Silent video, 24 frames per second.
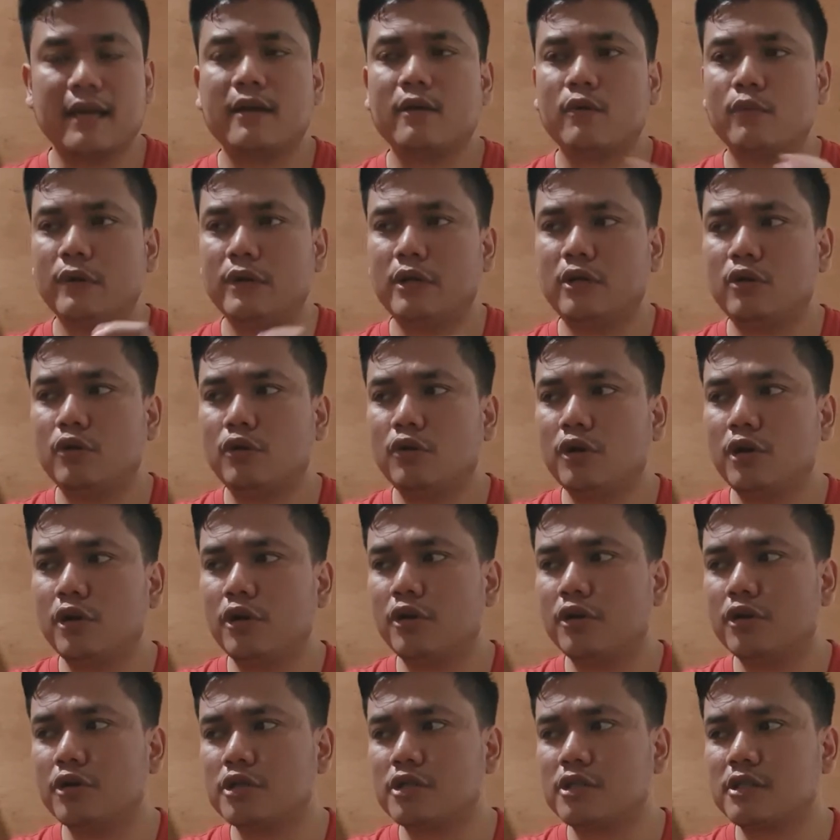We don't
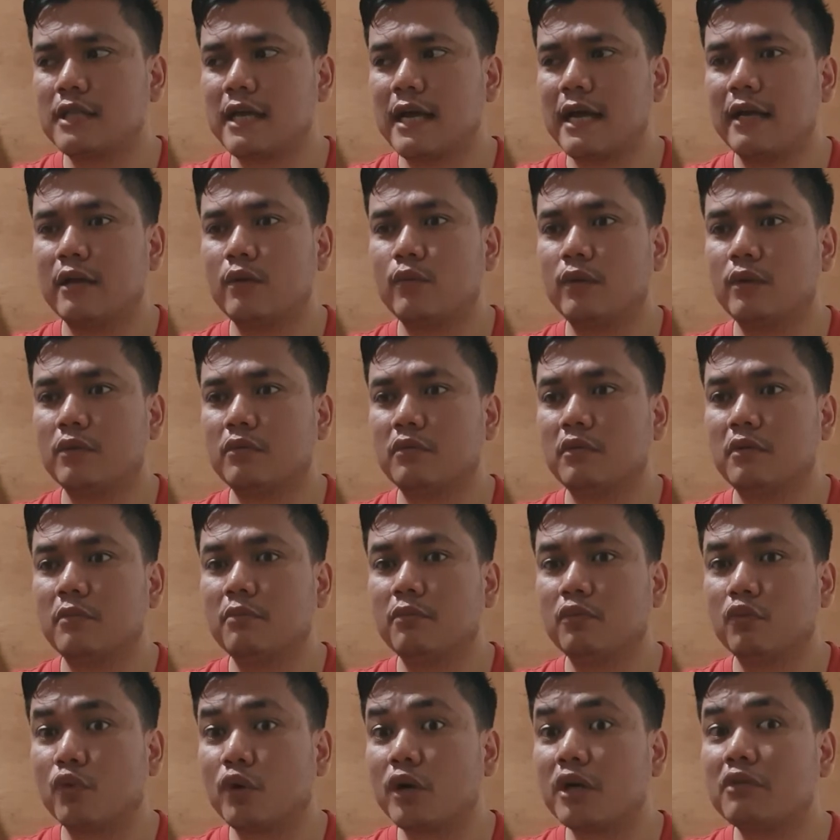understand what the
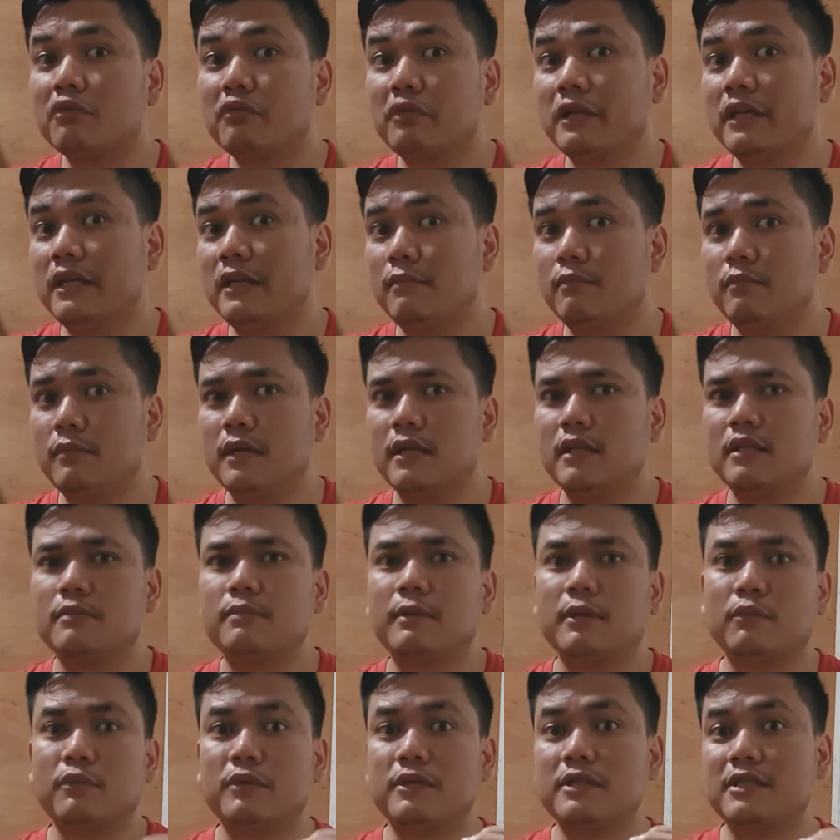word really means,
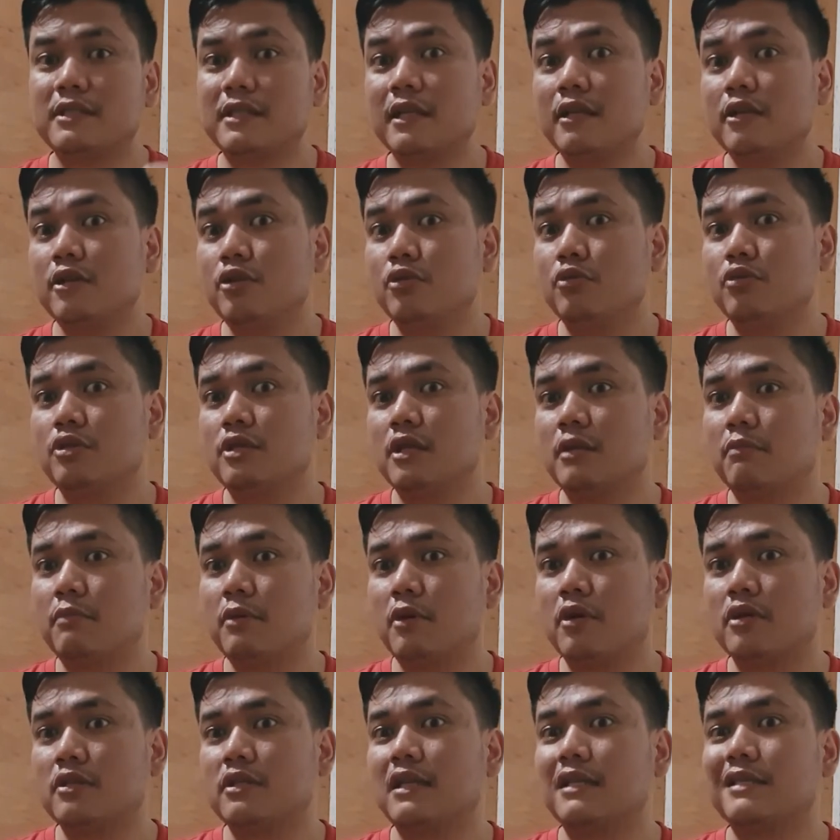but we still use it
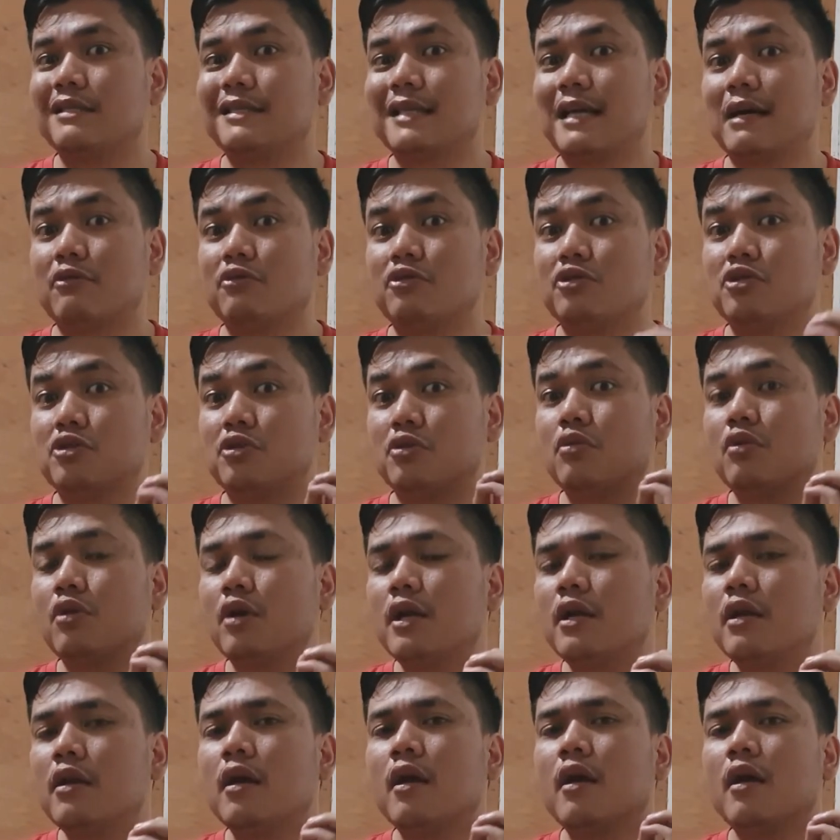because it sounds
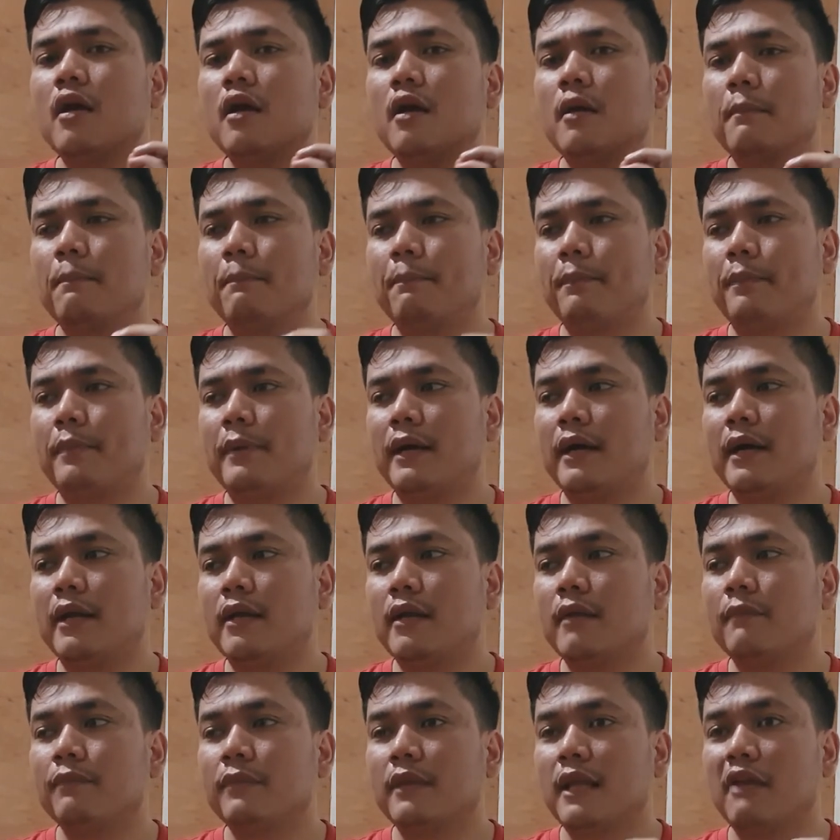good. But
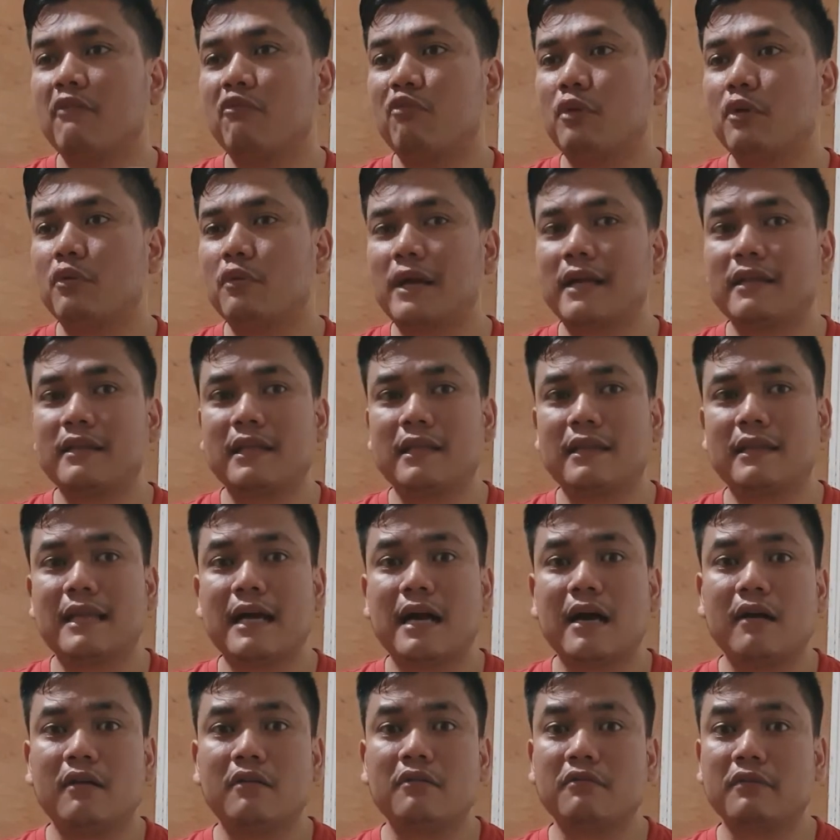if we write it
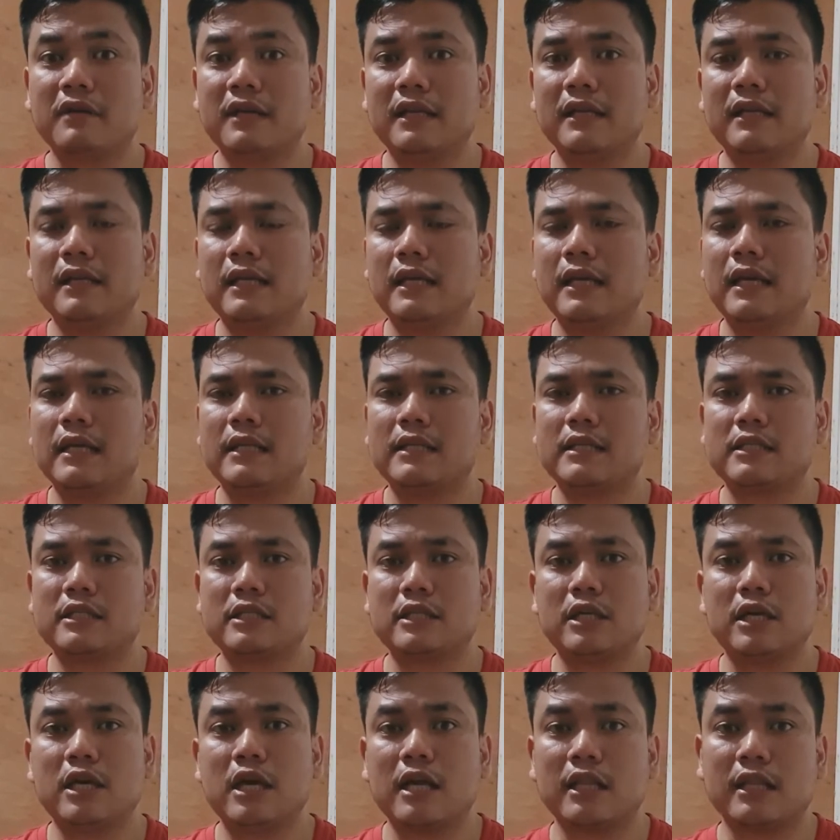down, really, it's
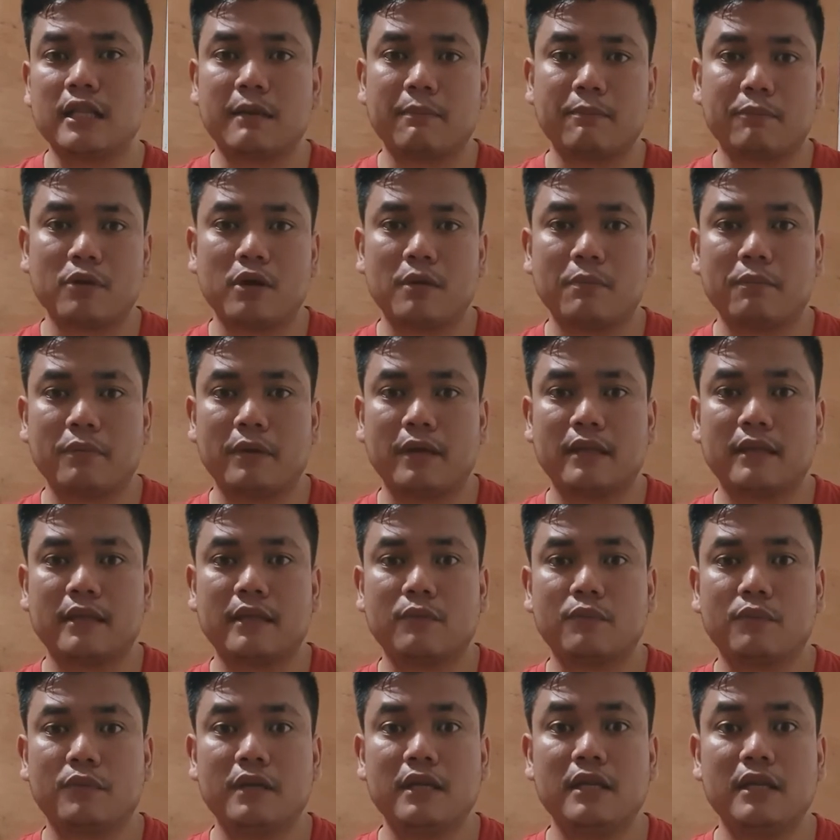not appropriate
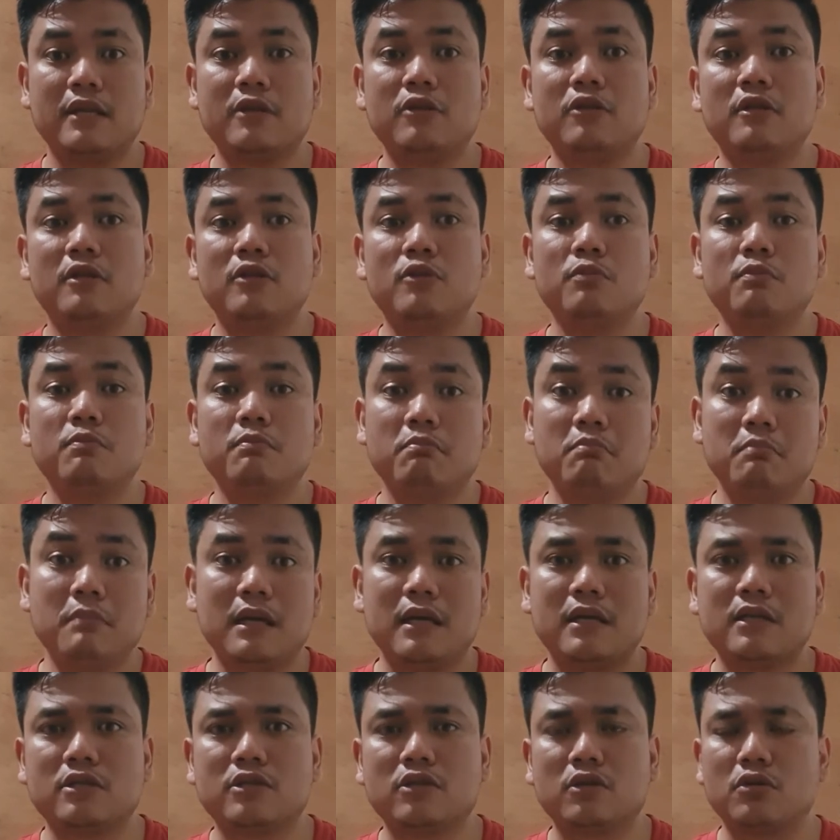that we need to
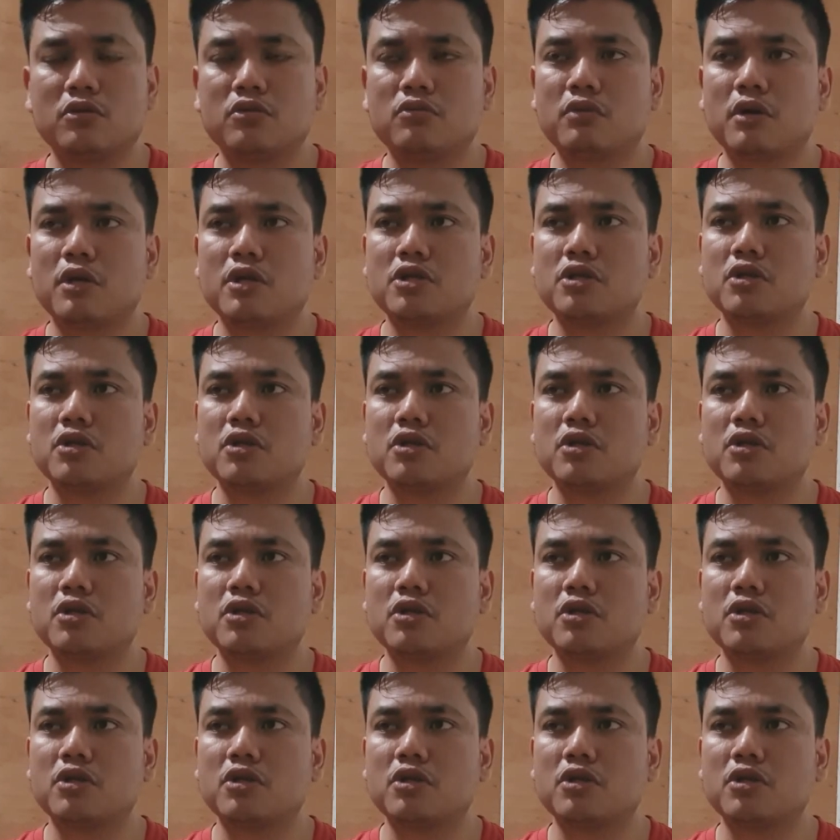mix those words.